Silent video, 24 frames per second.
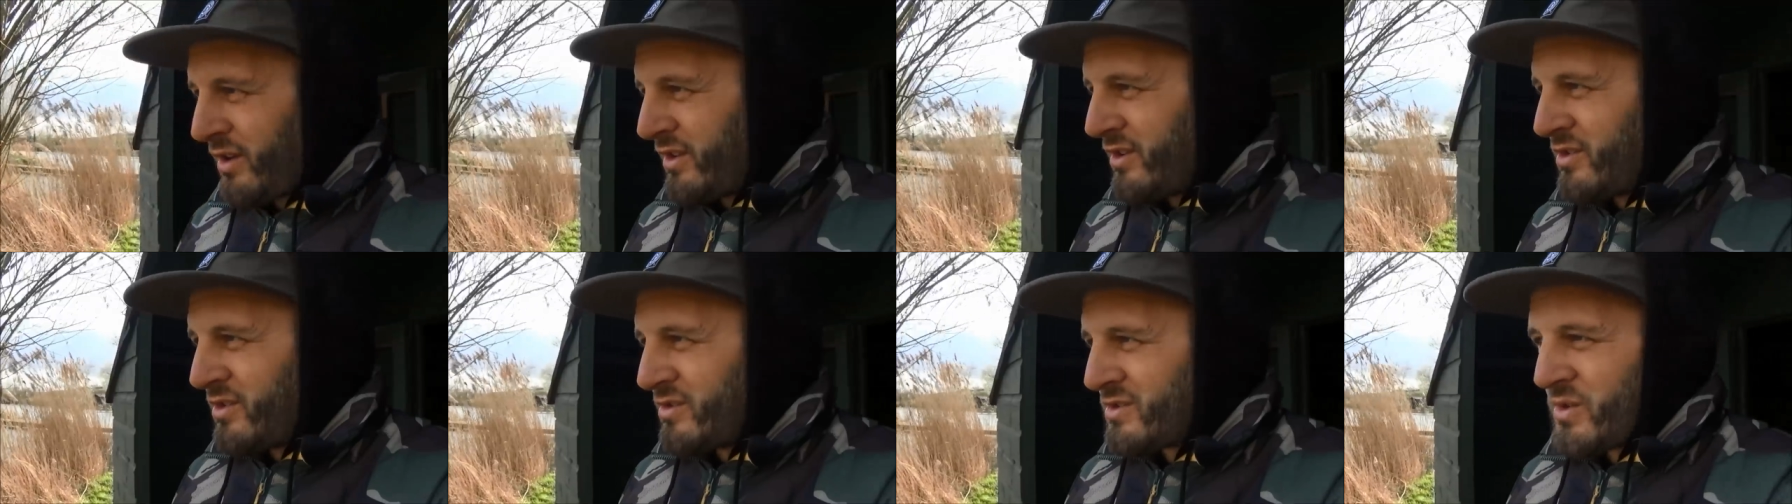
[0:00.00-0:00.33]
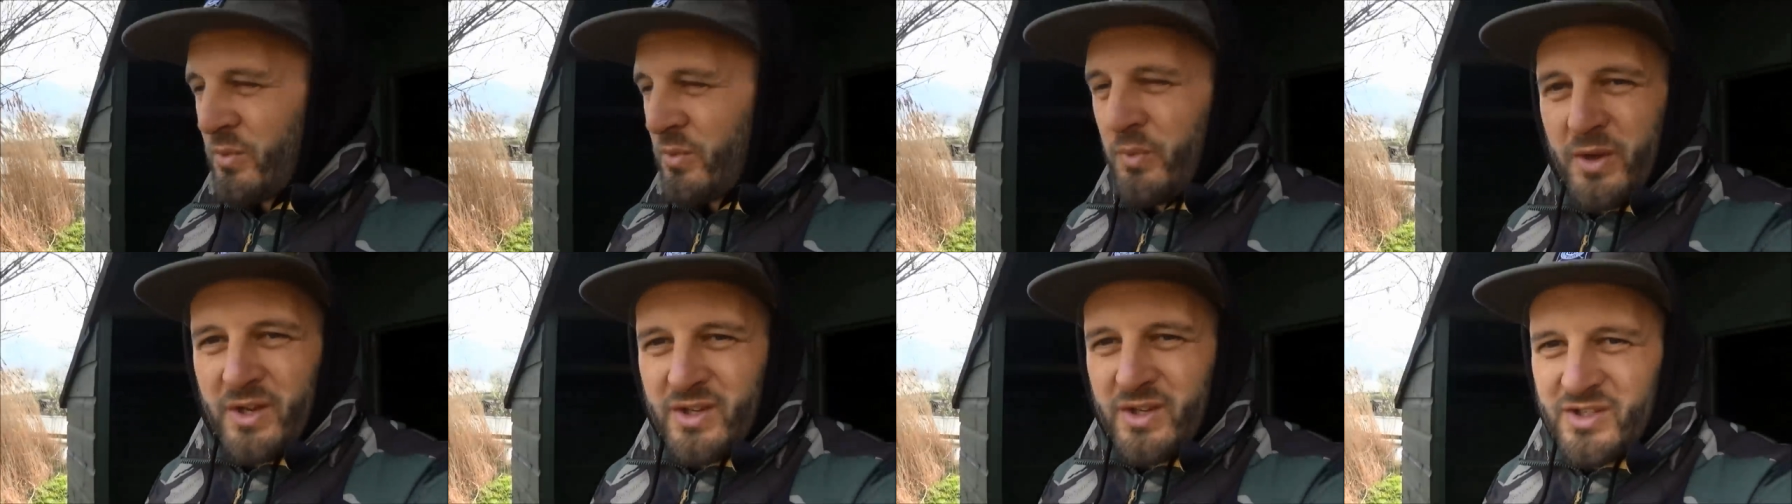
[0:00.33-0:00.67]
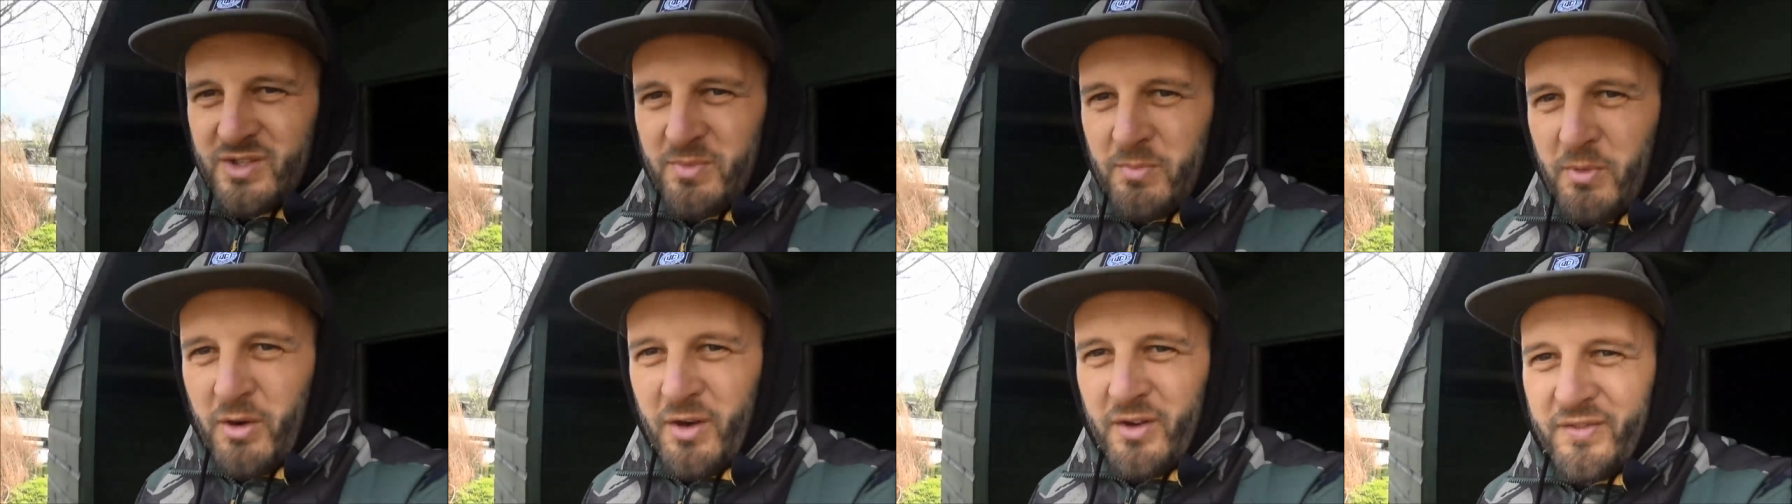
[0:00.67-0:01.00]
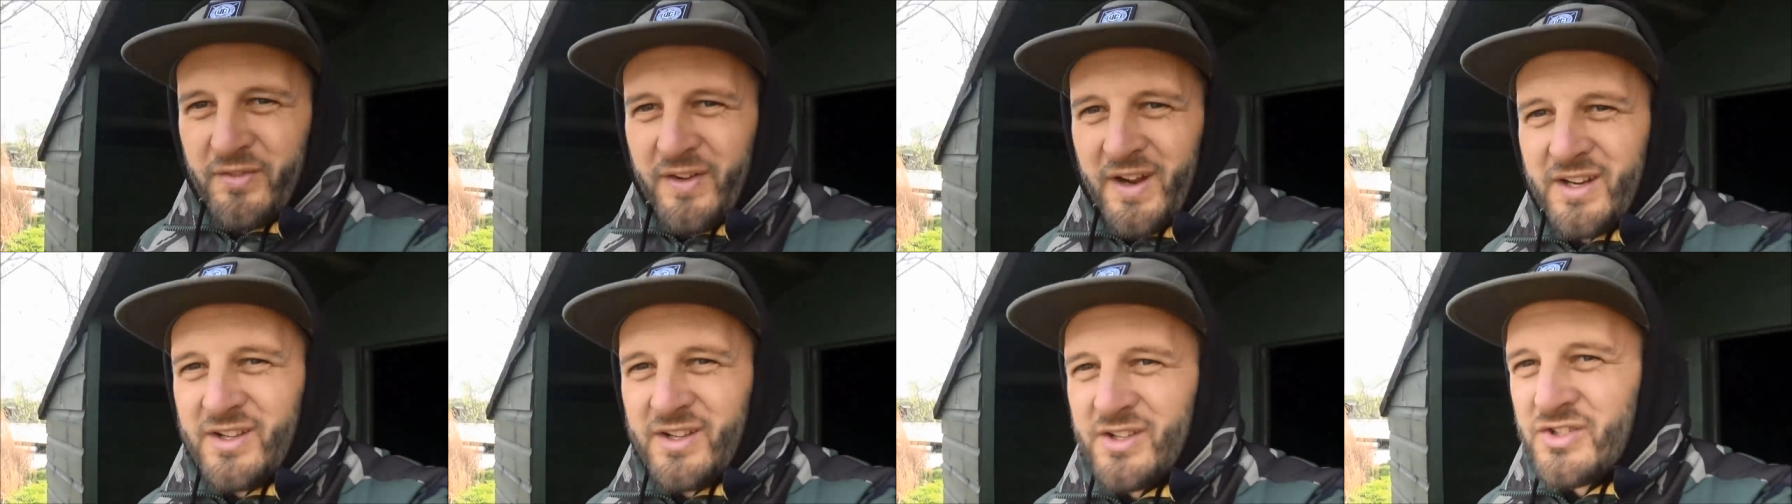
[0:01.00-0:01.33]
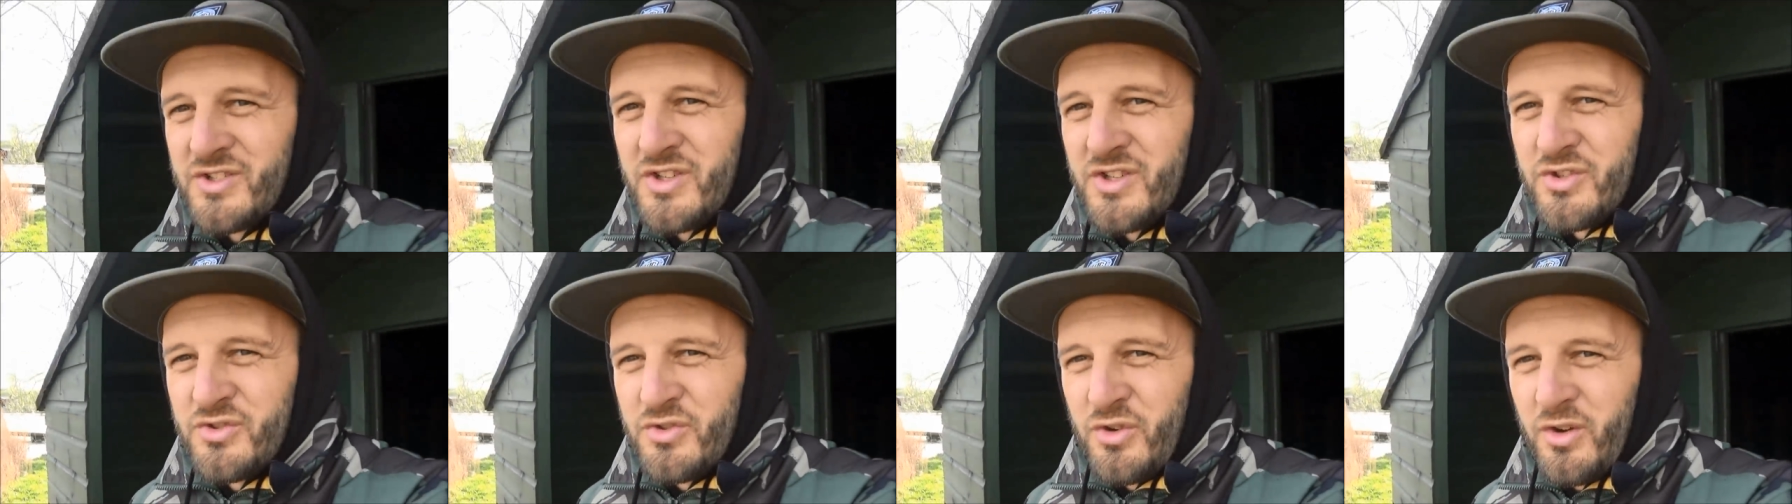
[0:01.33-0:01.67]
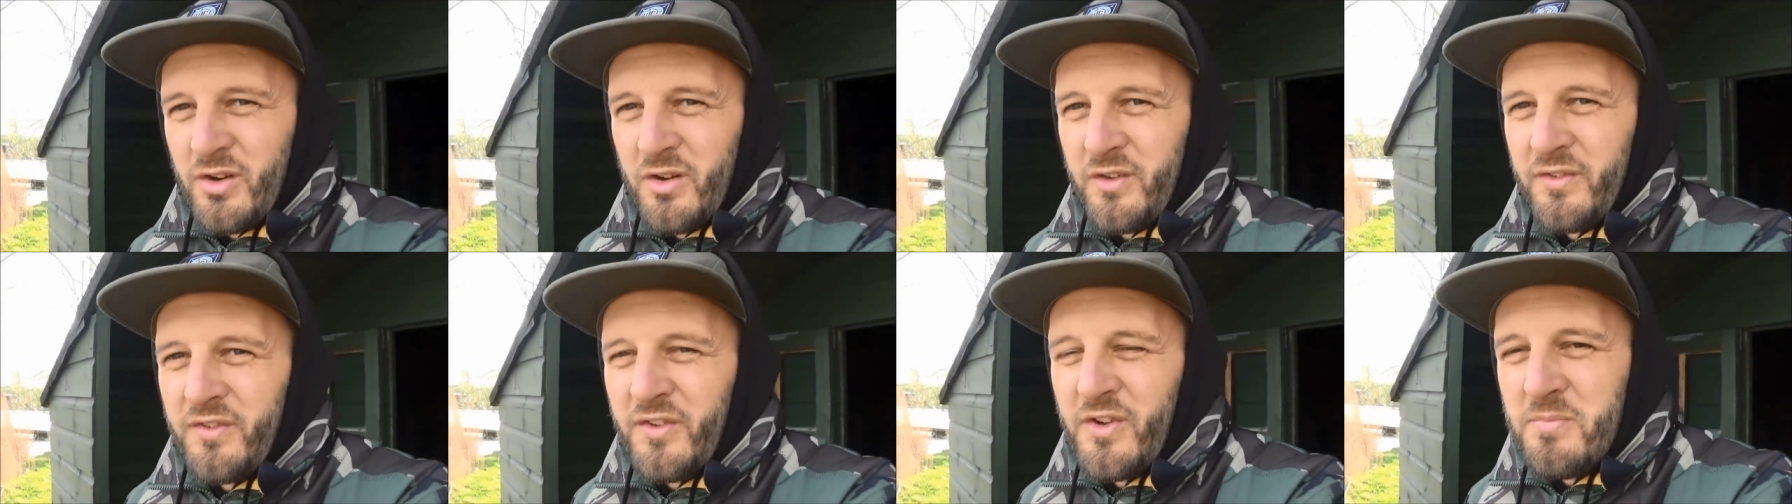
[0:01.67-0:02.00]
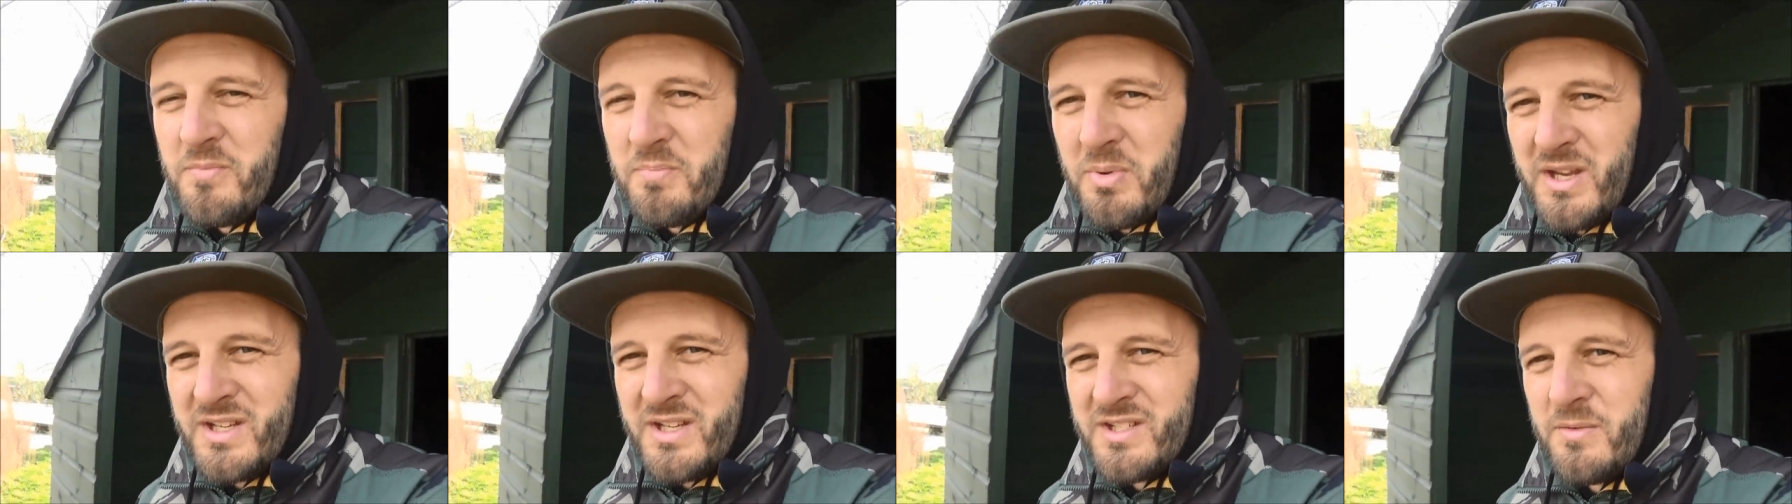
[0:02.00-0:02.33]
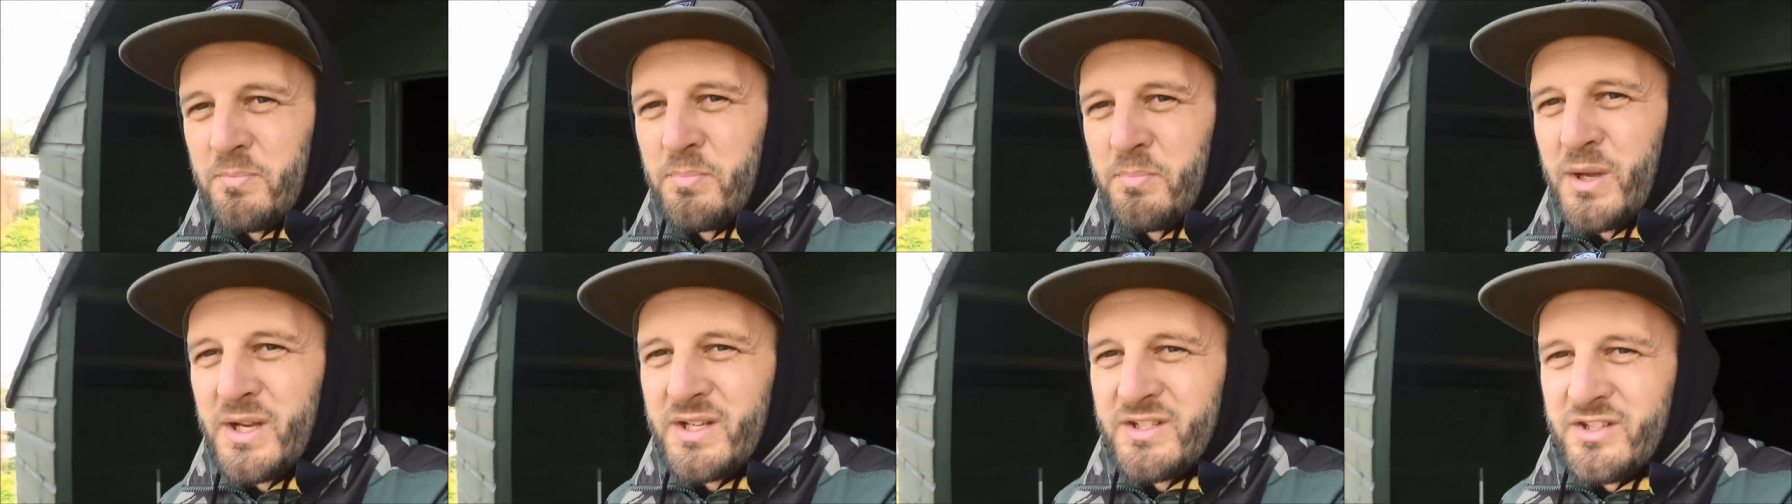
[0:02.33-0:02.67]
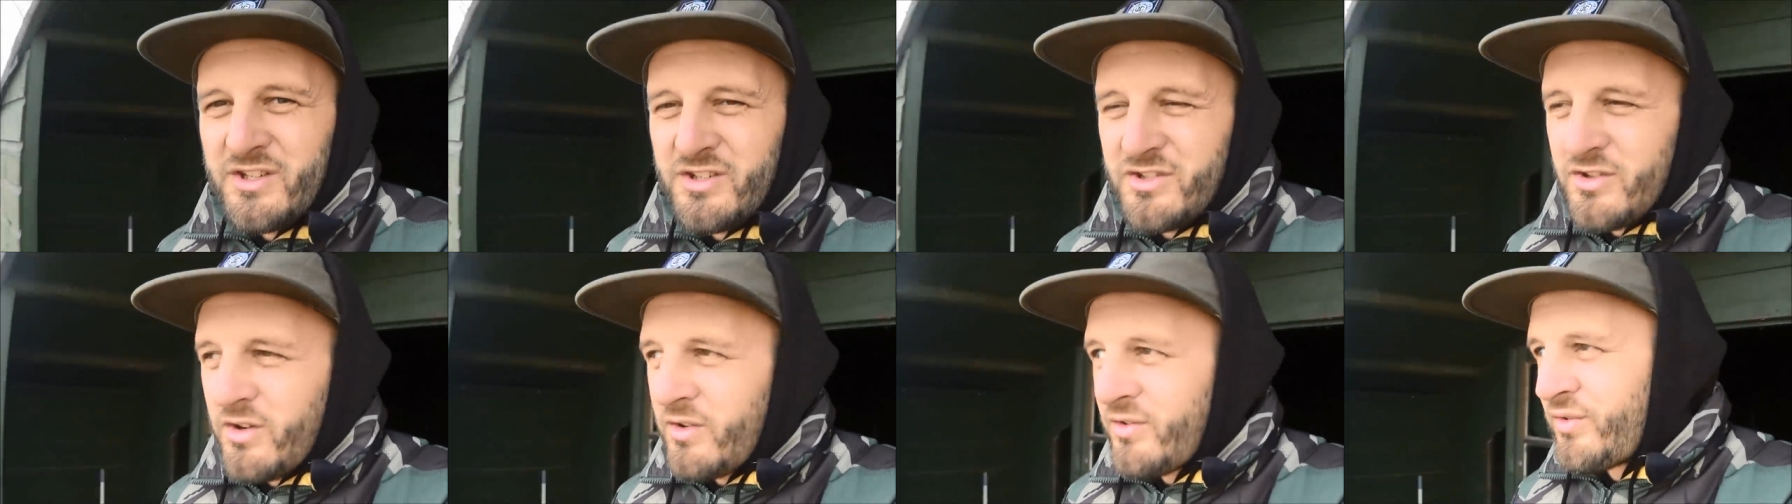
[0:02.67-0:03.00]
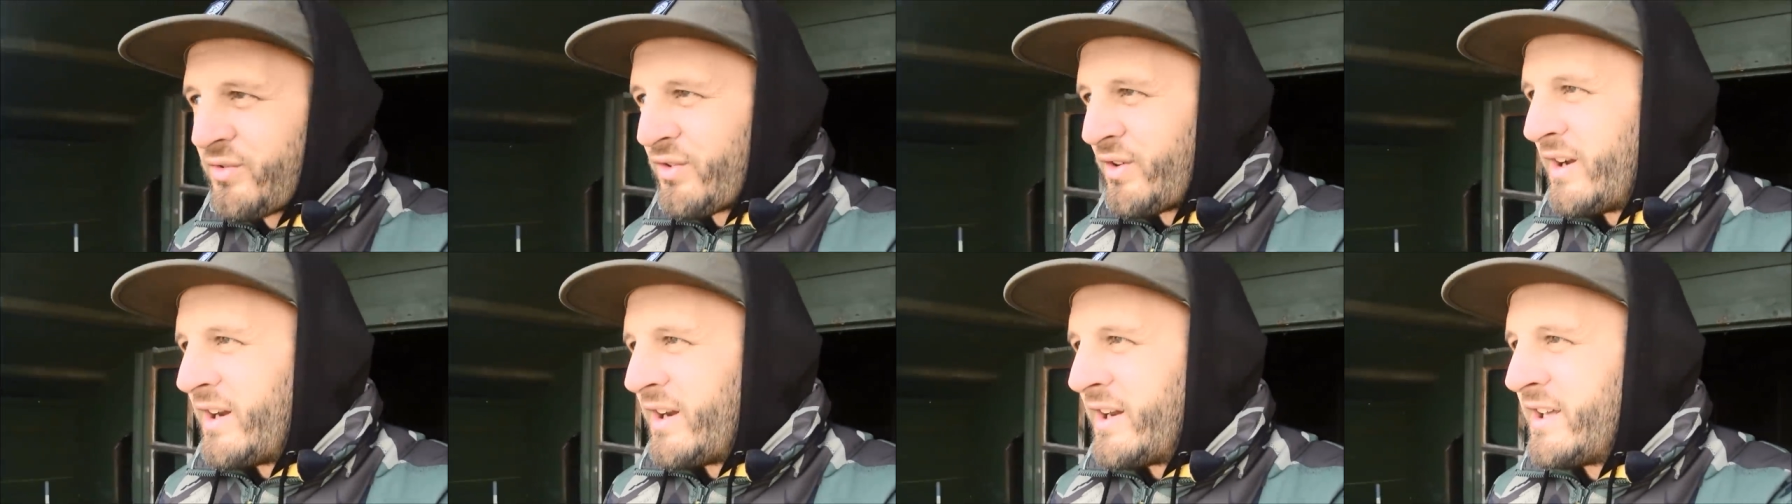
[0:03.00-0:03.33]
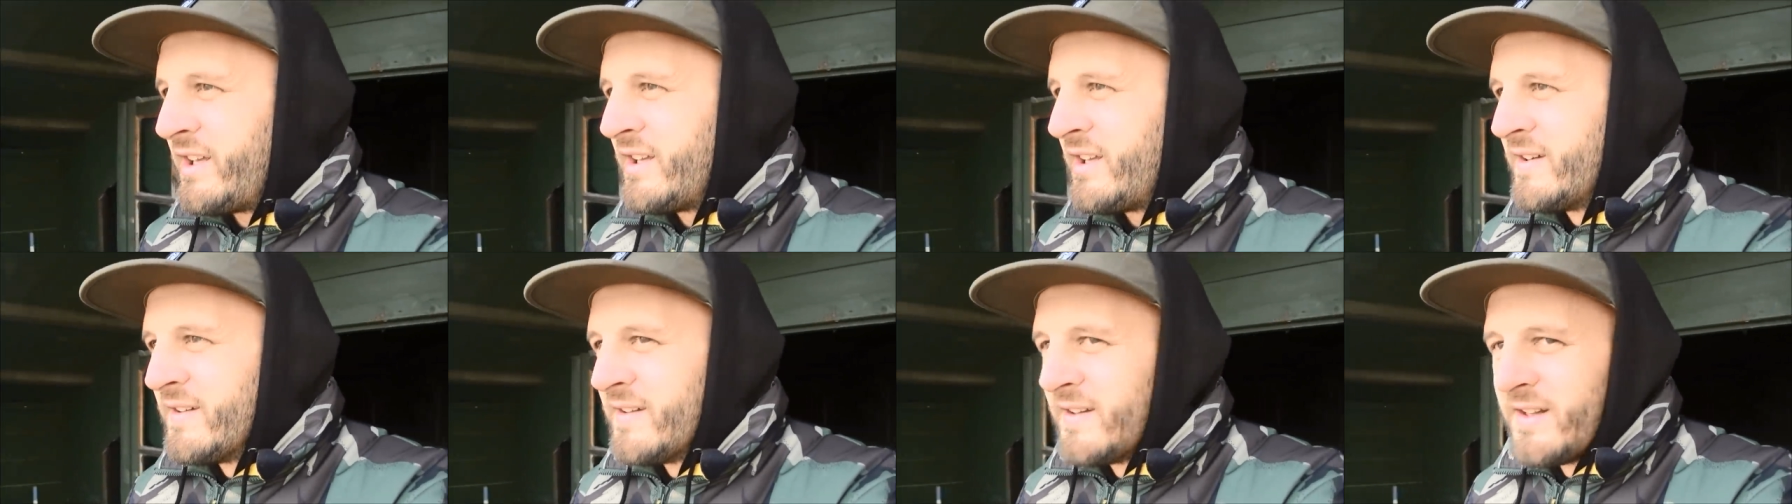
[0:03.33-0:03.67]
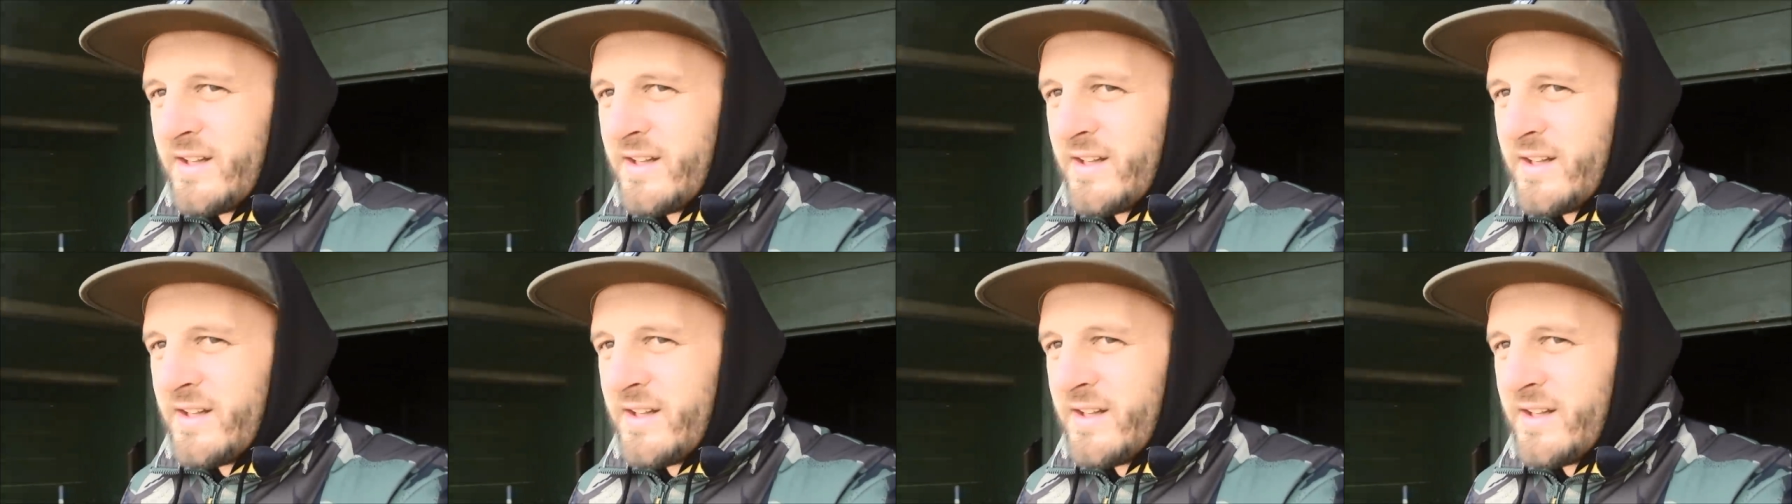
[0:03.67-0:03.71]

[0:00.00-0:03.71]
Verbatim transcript: use the wind to my advantage to dry a few bits and pieces off really.